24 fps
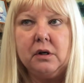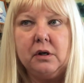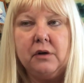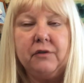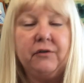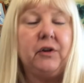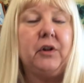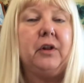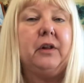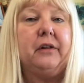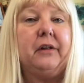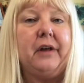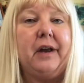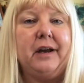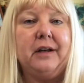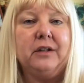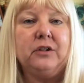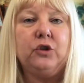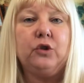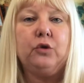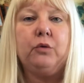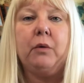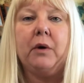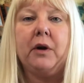for the
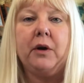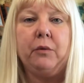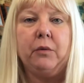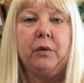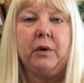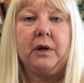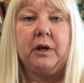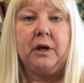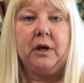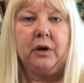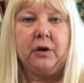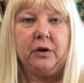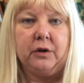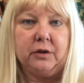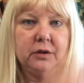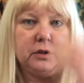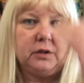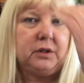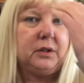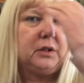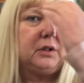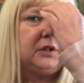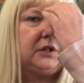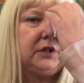last 21
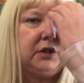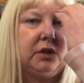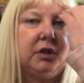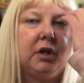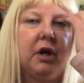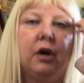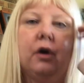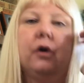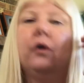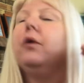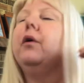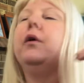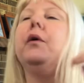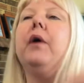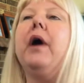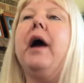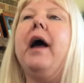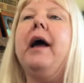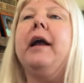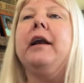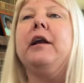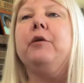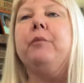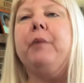years. So
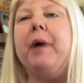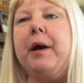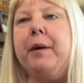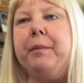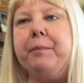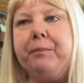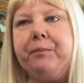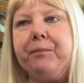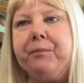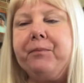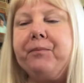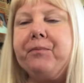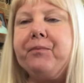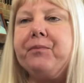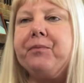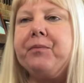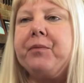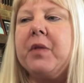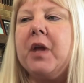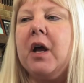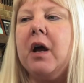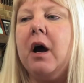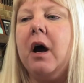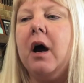anyway,
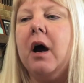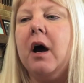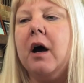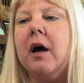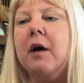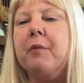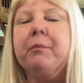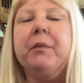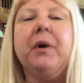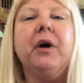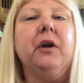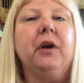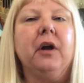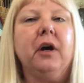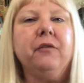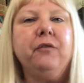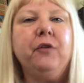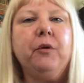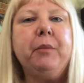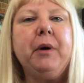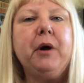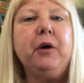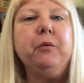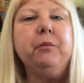um, enough
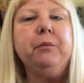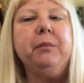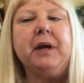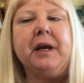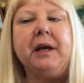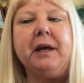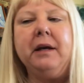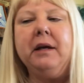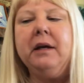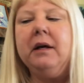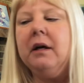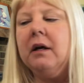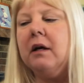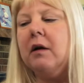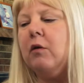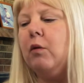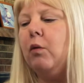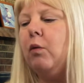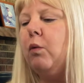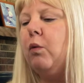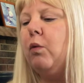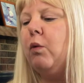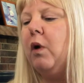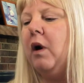about me.
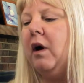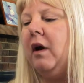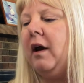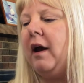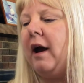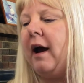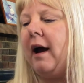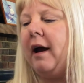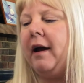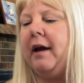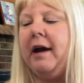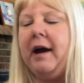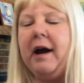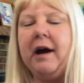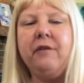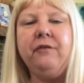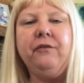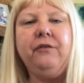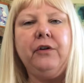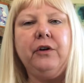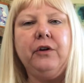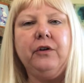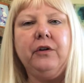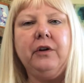What I have
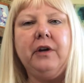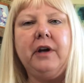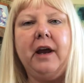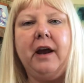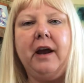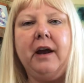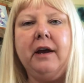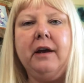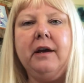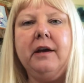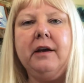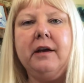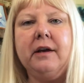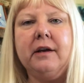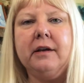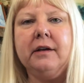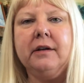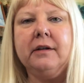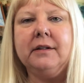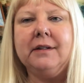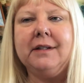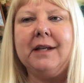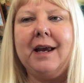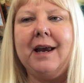for you today
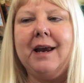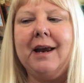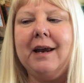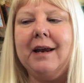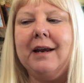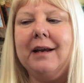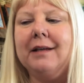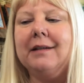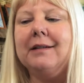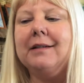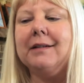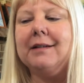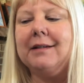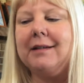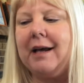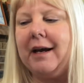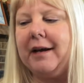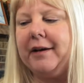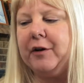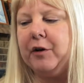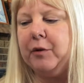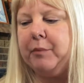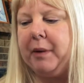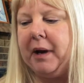is a
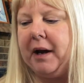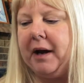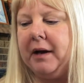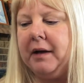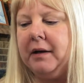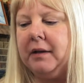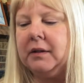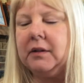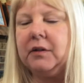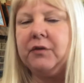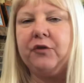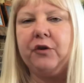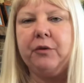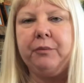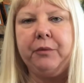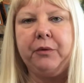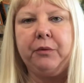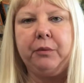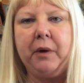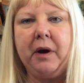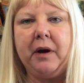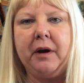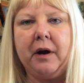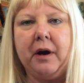designer box from
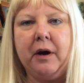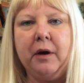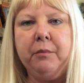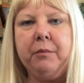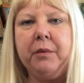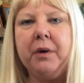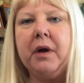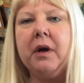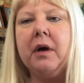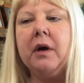ThreadUp.